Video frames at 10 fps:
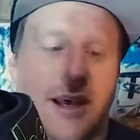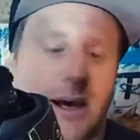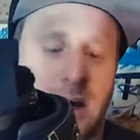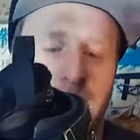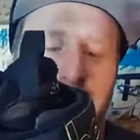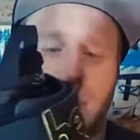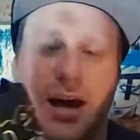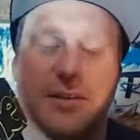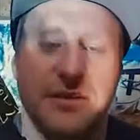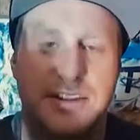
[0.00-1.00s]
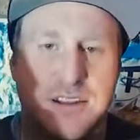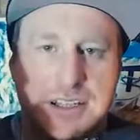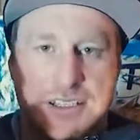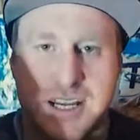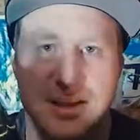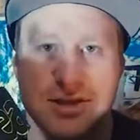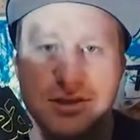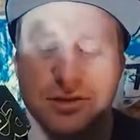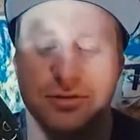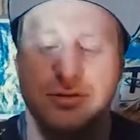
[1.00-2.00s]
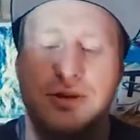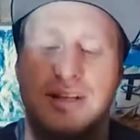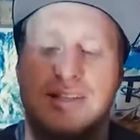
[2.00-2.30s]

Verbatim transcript: Um, the other thing that does include is